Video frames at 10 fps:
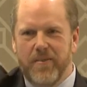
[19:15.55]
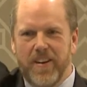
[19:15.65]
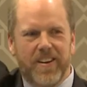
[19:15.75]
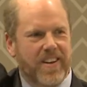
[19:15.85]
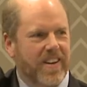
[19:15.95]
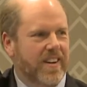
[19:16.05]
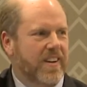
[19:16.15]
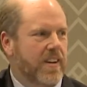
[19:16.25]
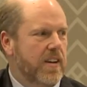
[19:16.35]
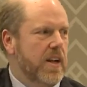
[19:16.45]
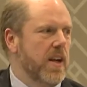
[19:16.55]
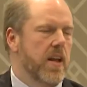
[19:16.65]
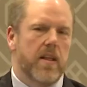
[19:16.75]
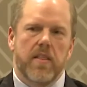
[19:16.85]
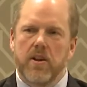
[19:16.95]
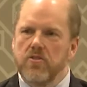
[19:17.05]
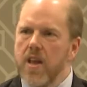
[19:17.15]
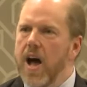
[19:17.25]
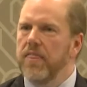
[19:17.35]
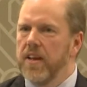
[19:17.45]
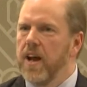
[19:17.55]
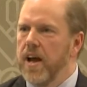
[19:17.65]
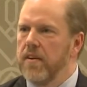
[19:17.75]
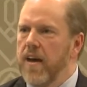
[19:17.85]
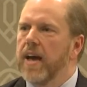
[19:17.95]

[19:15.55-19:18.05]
I mean, there's not the kind of